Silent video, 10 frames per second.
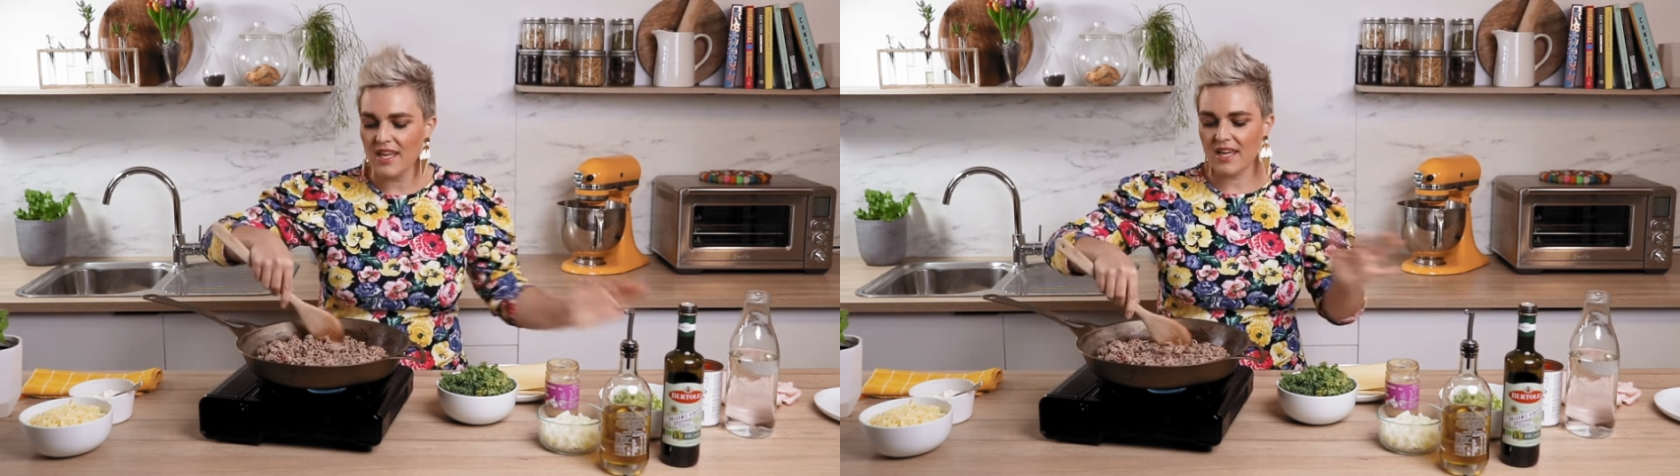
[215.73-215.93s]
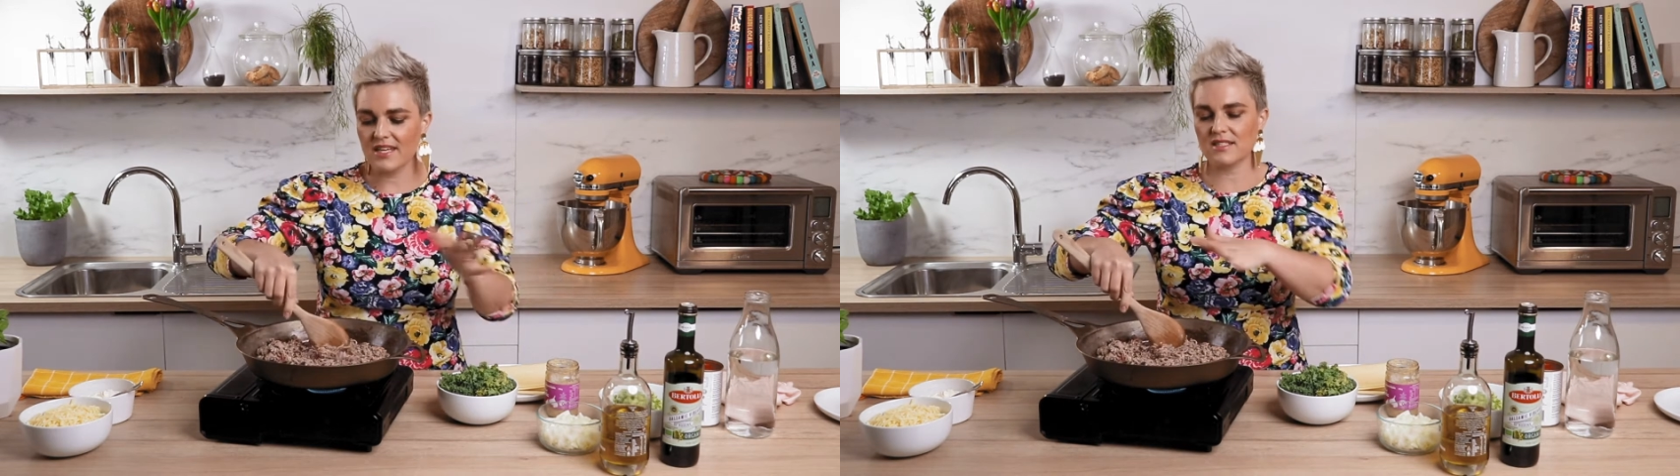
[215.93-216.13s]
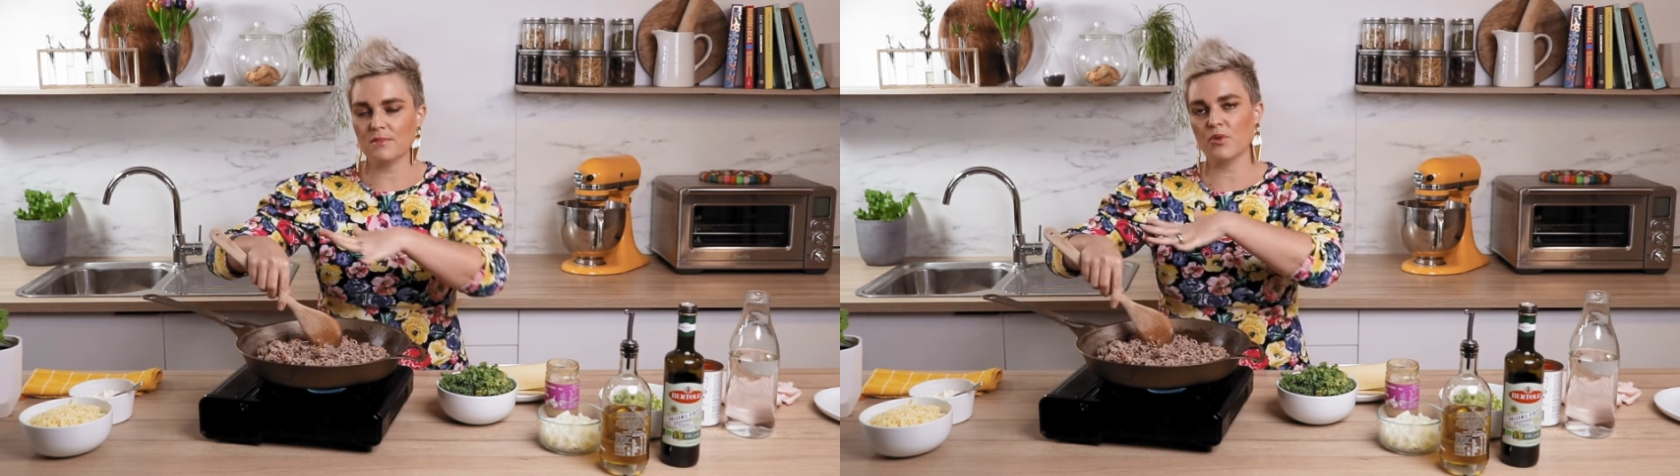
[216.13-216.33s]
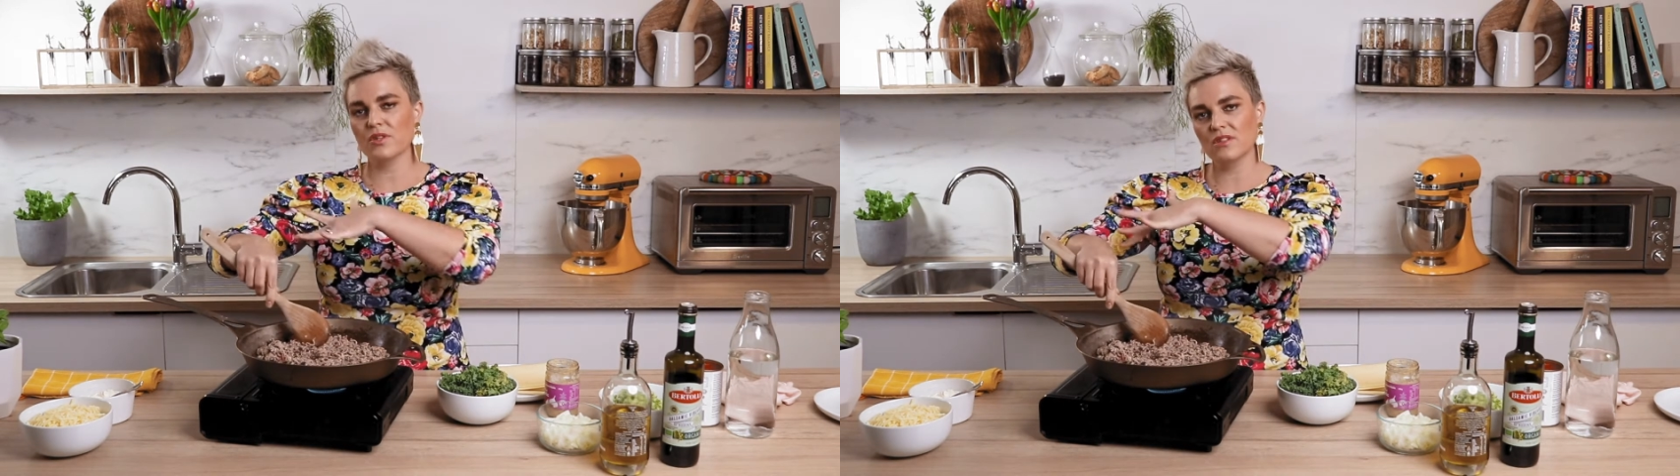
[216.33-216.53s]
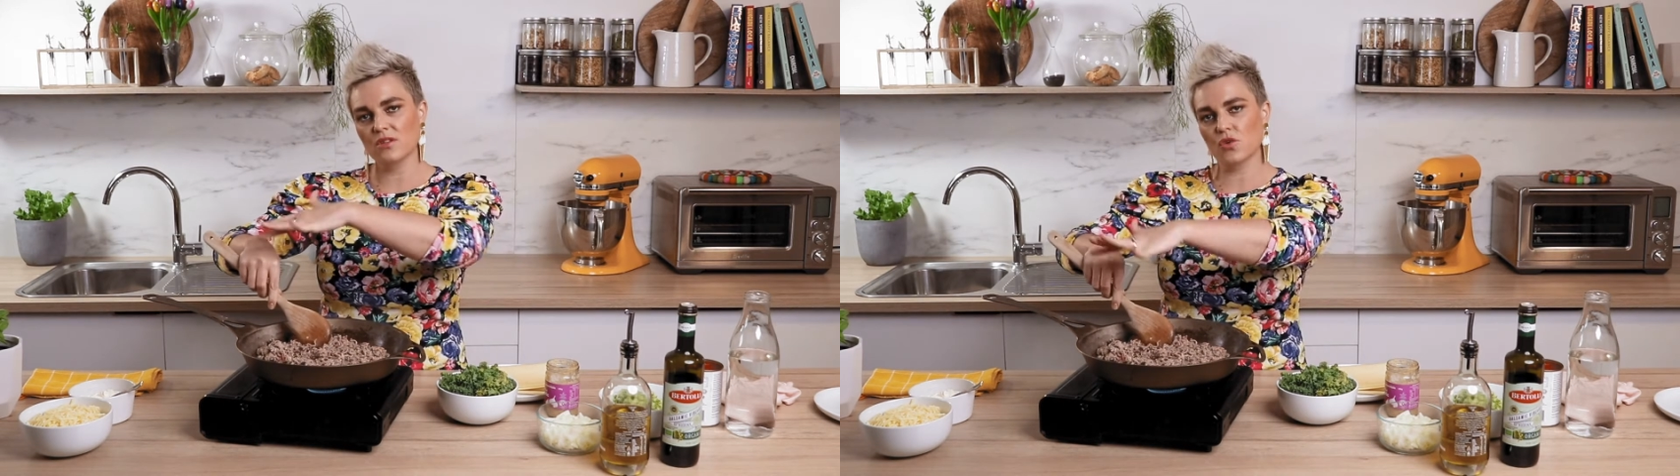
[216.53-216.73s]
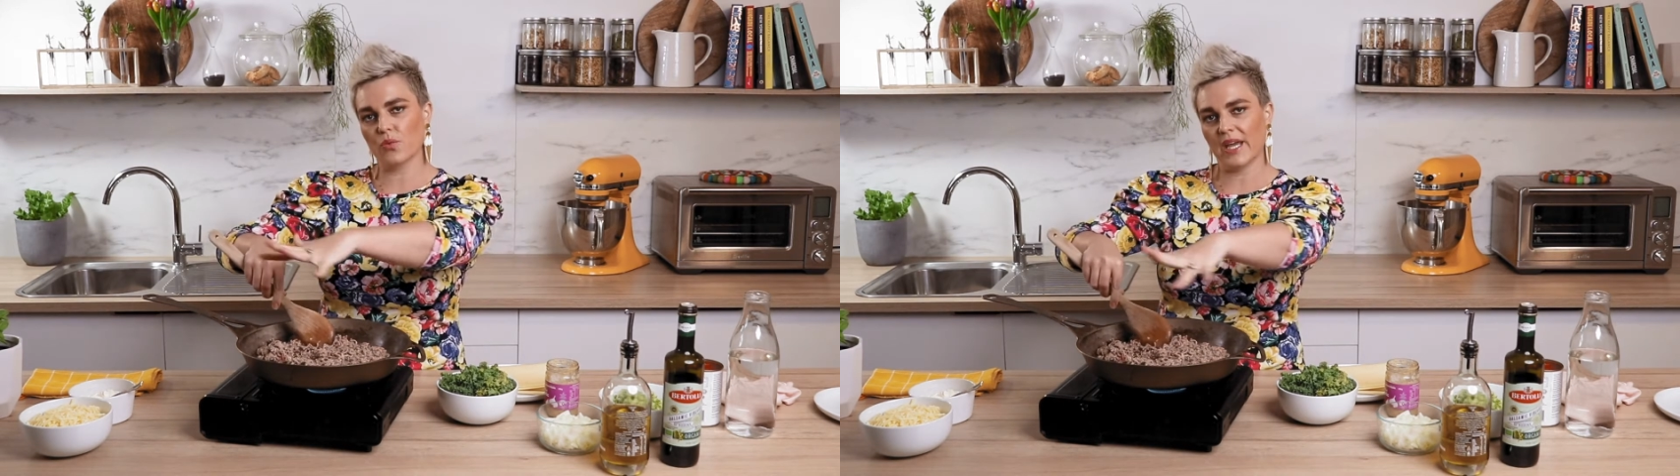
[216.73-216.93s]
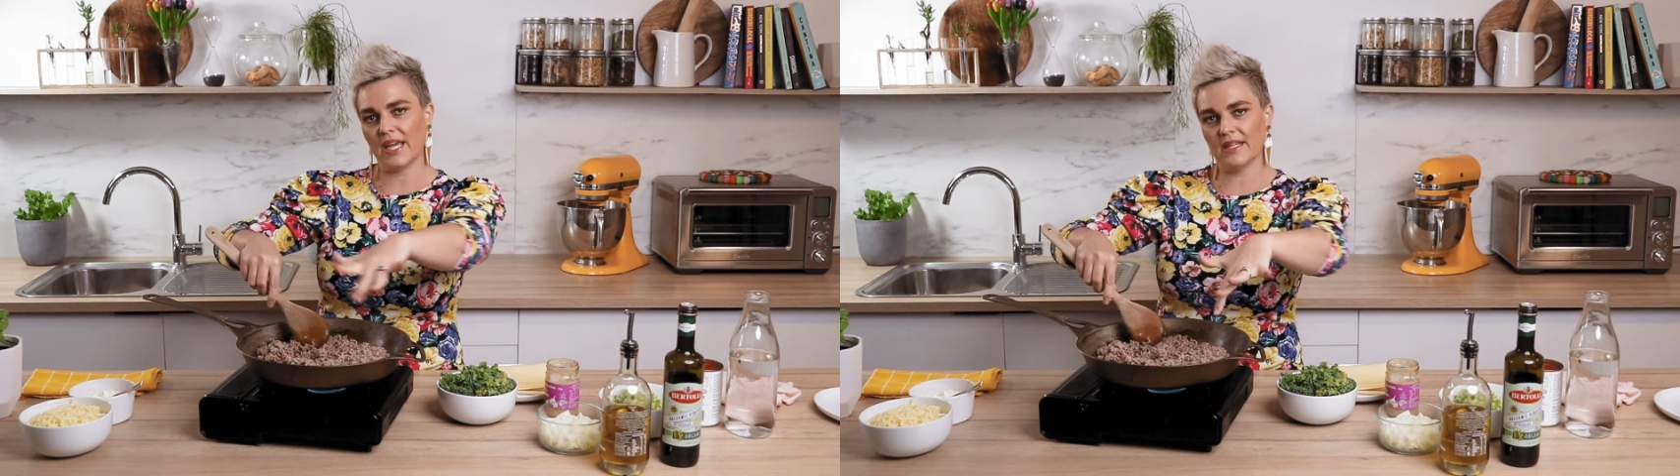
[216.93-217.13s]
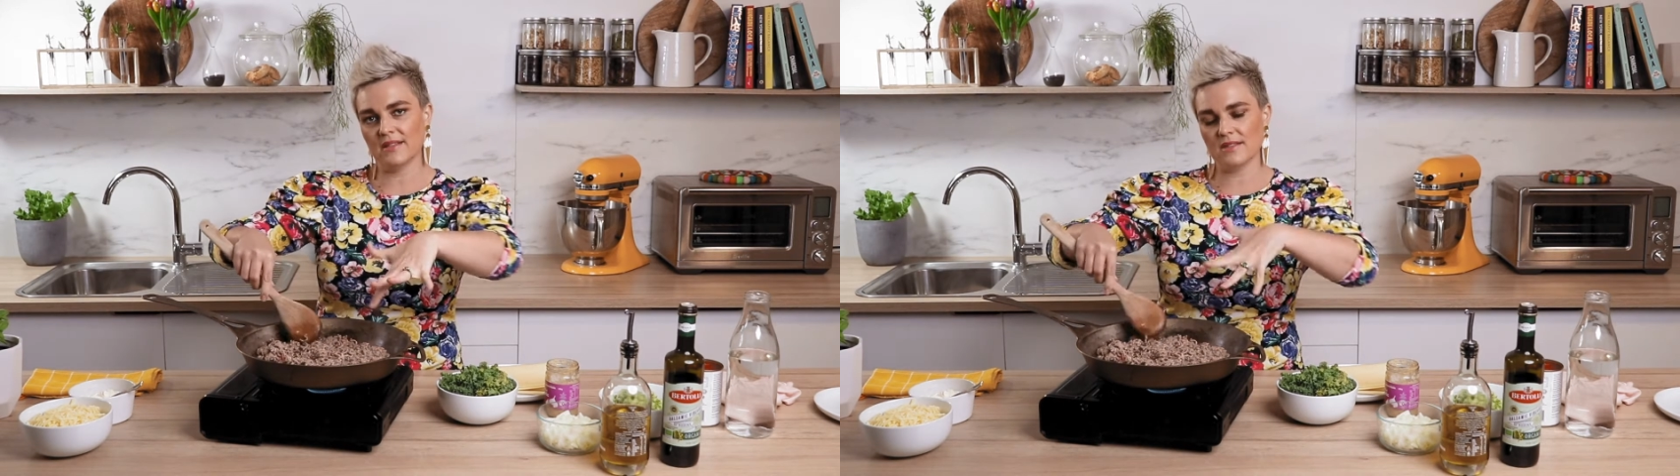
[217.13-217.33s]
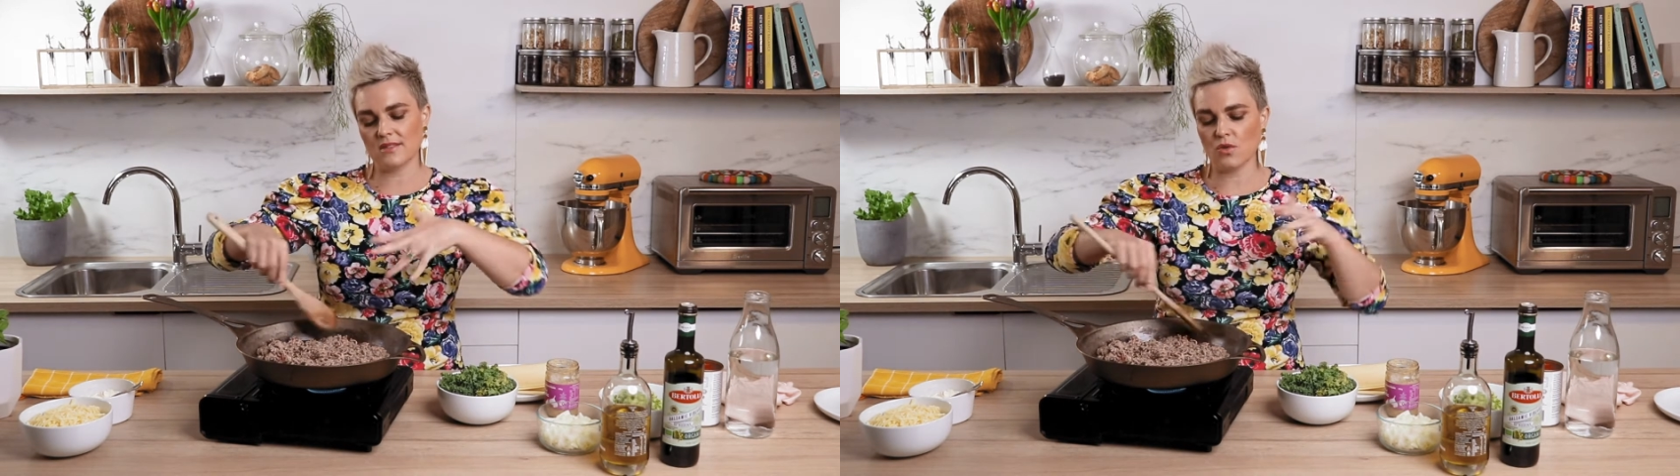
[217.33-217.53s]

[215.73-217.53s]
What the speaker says: is to put greens